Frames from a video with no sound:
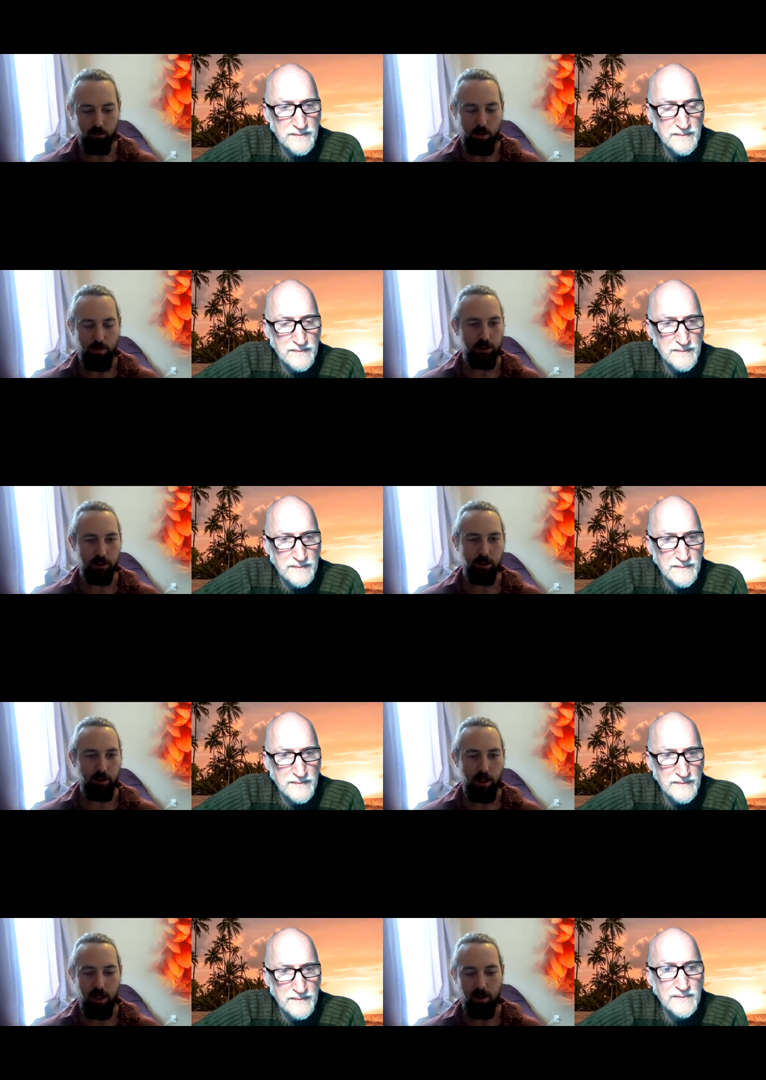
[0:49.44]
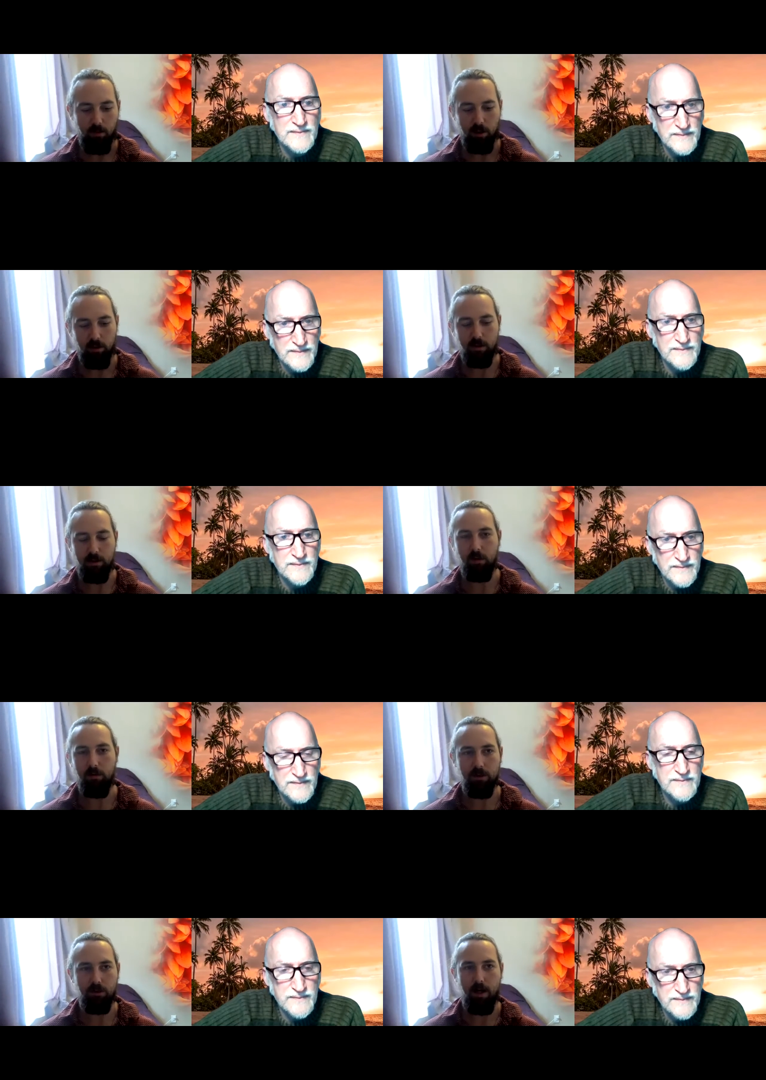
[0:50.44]
Speaker 1: what makes a good game, and
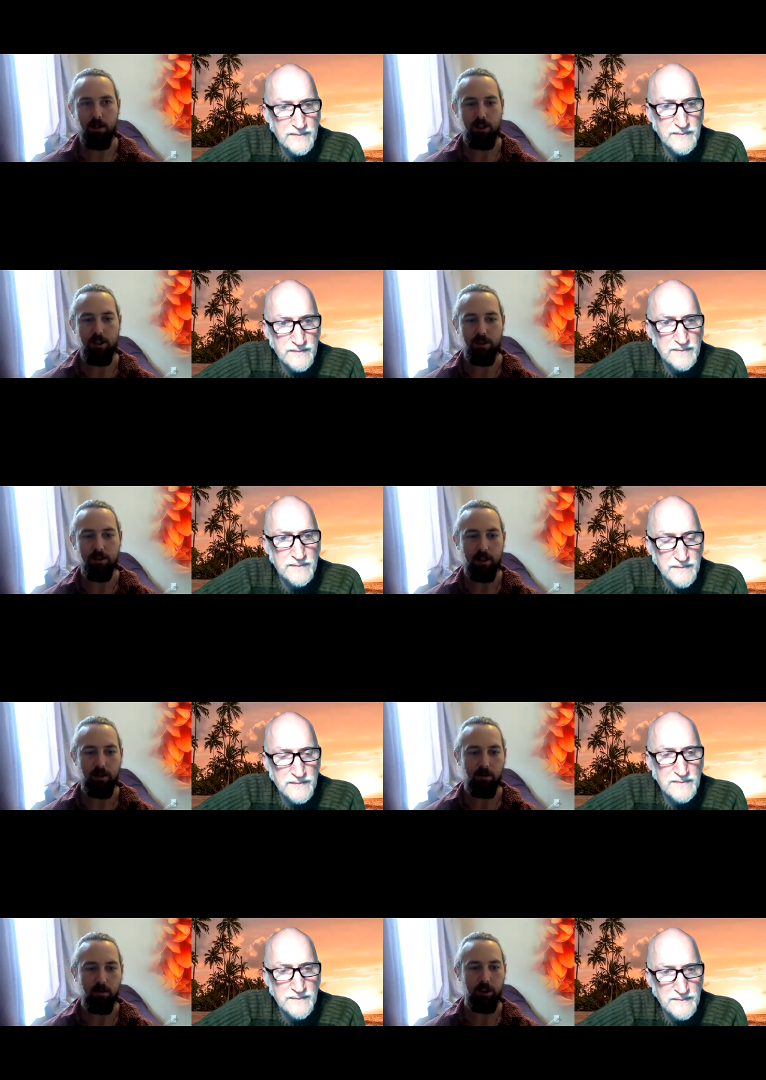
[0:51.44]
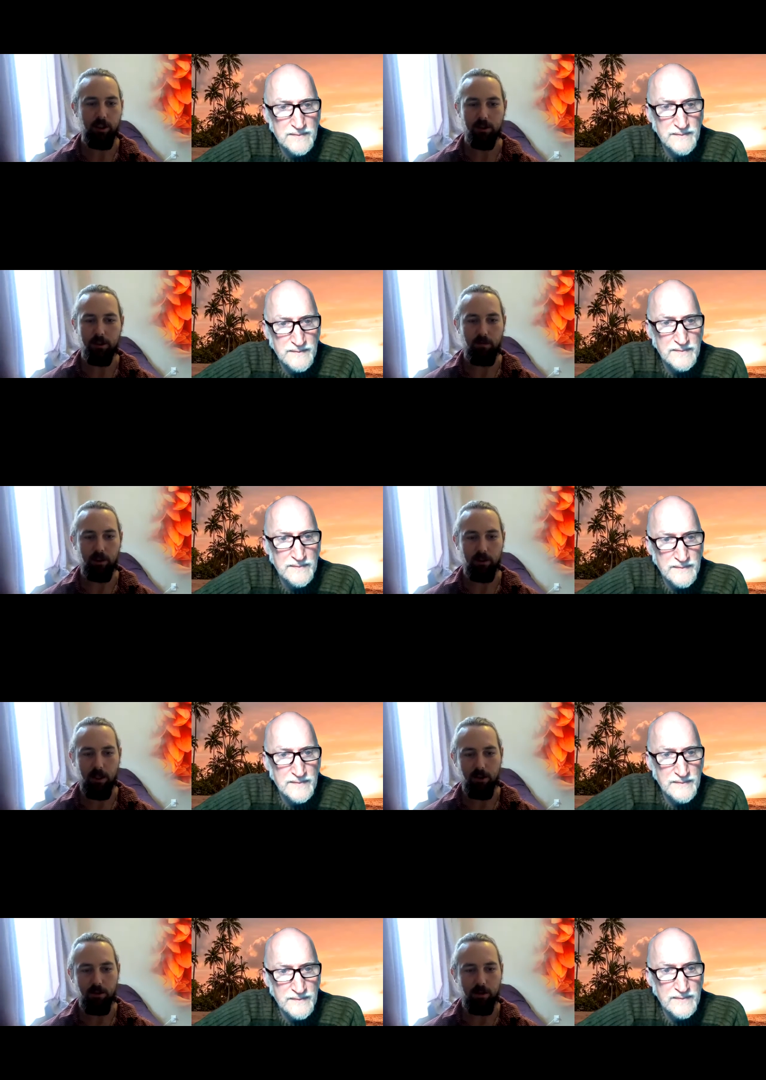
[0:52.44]
different strategies and psychology and stuff like
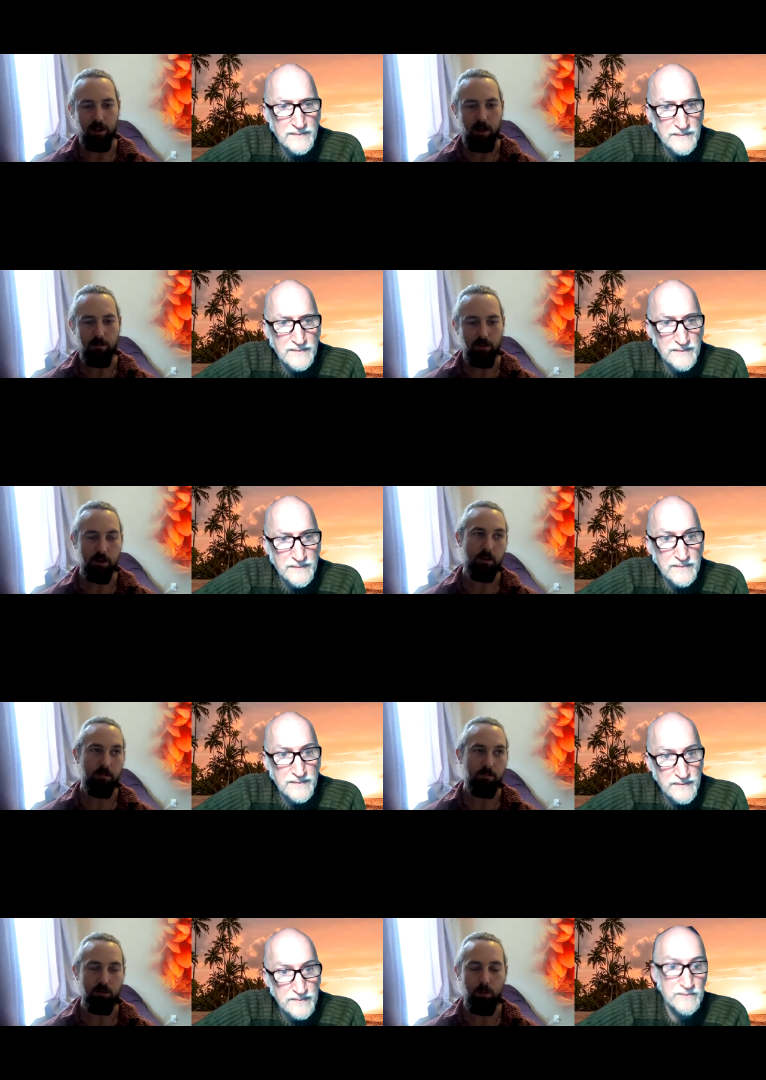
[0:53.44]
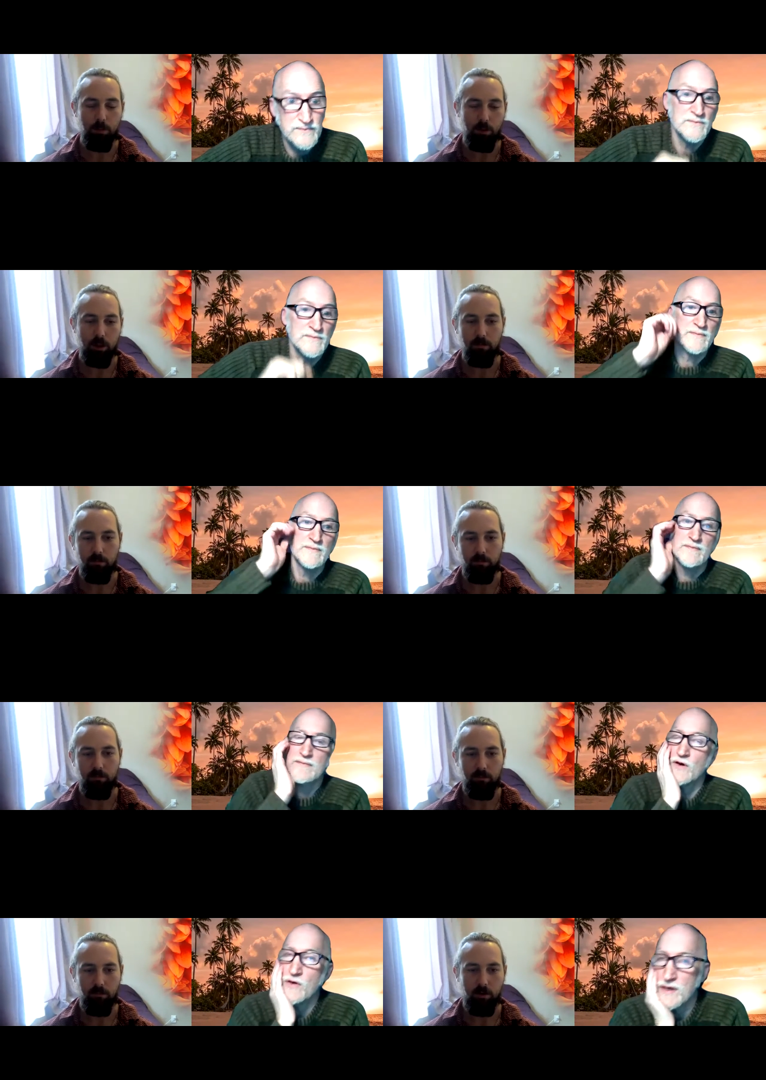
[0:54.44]
that to do with games. So it's been pretty good.
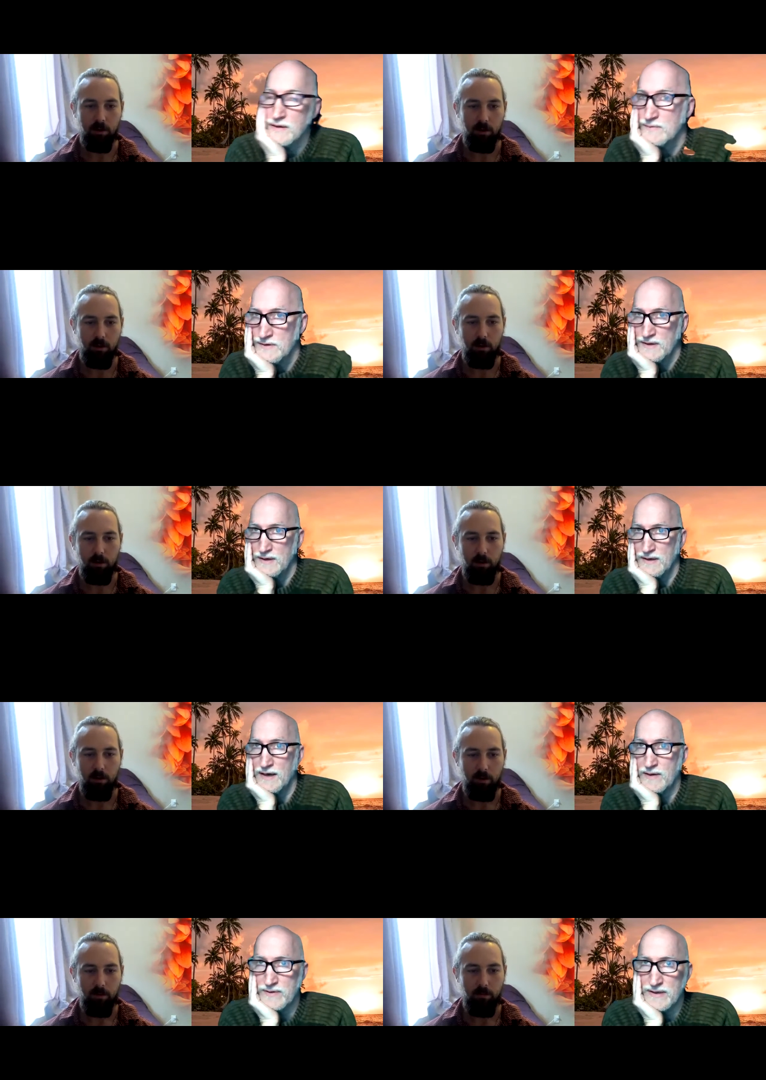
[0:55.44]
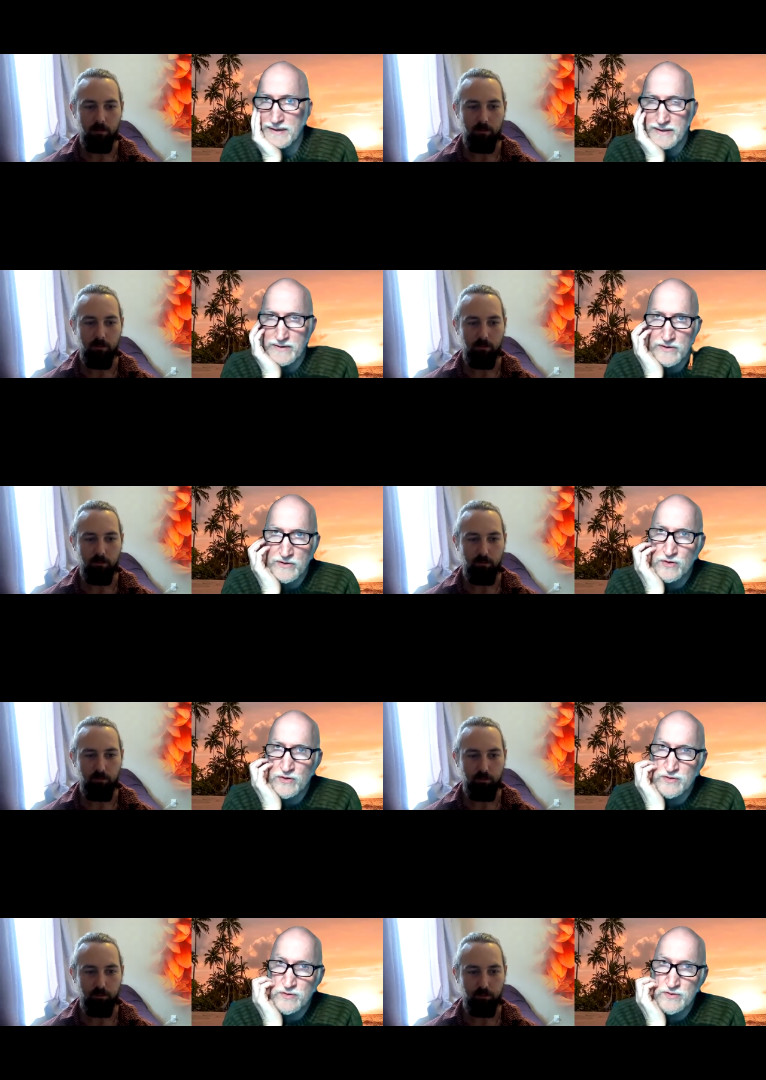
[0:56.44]
Speaker 2: Okay. How like you're
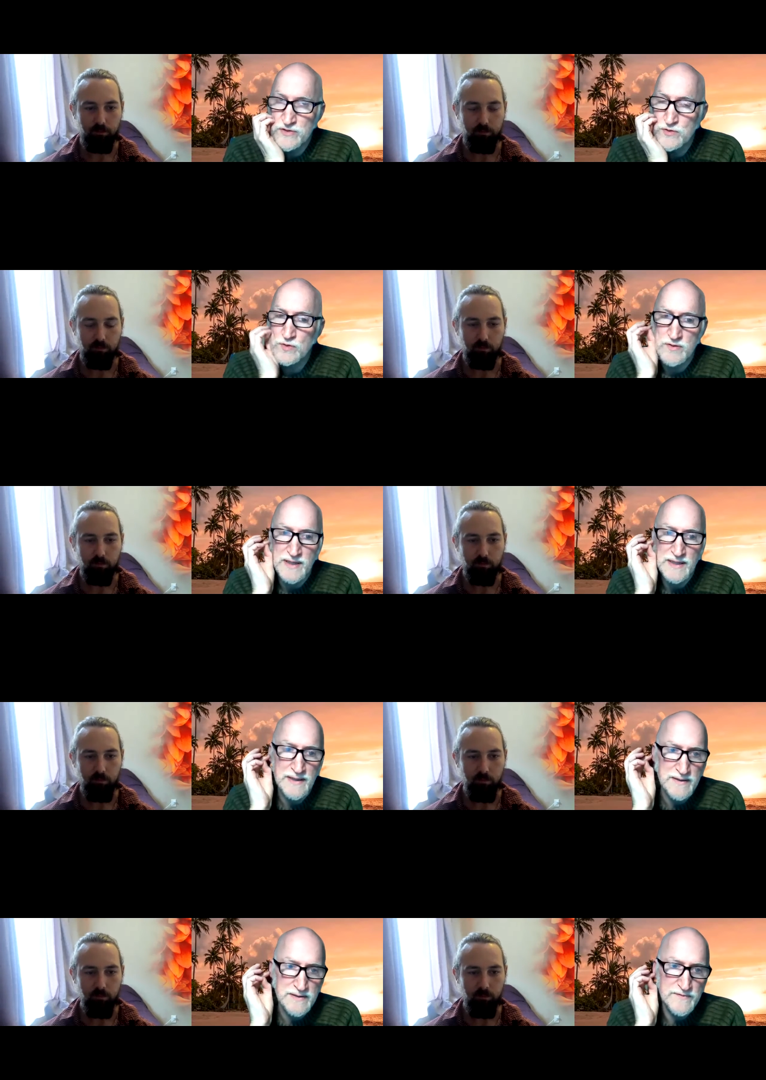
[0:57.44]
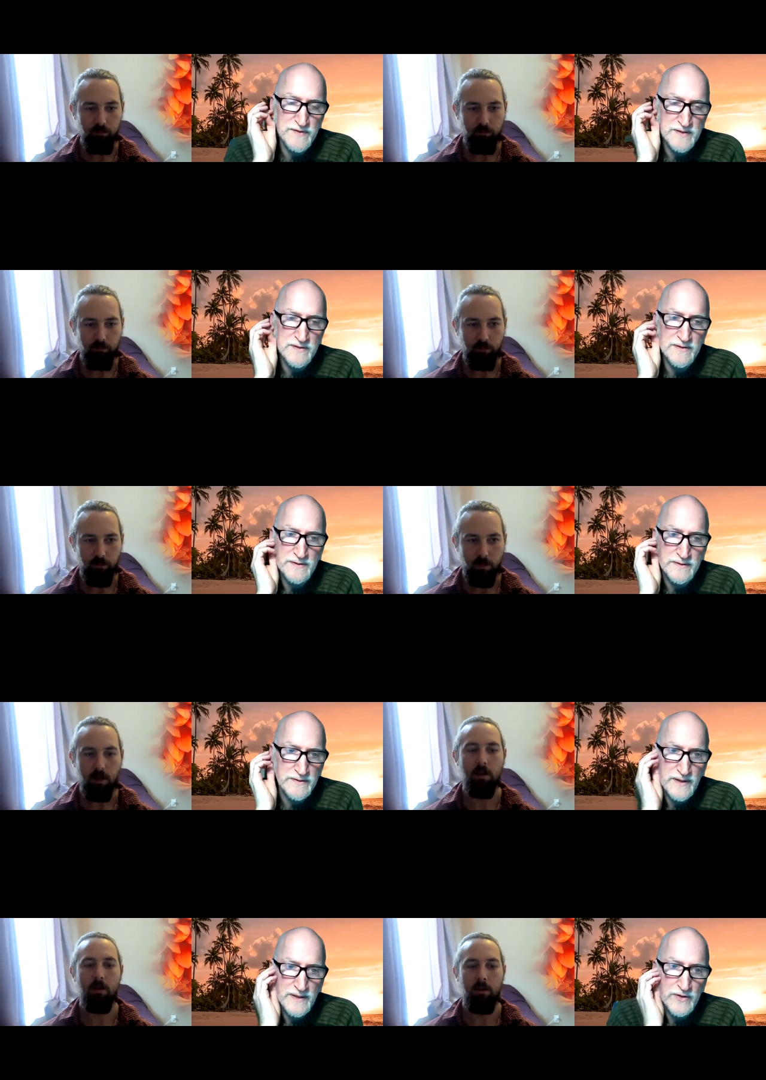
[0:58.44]
going to a school, right? Like it's physical,
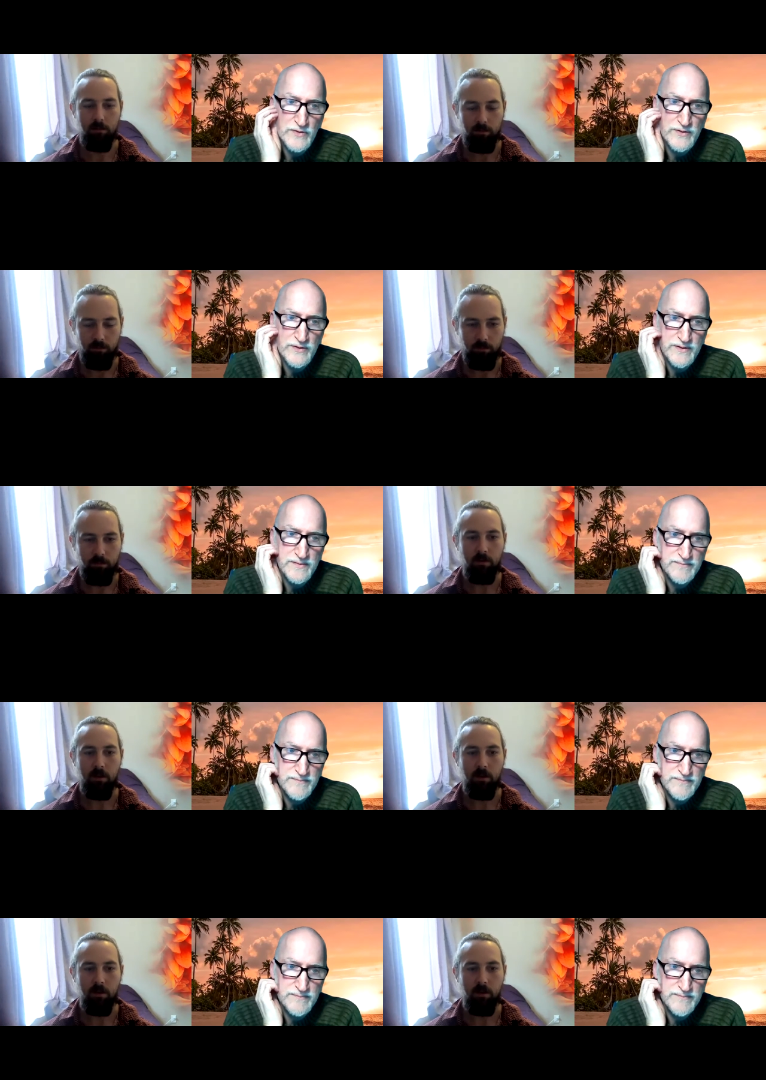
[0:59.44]
and you got to go there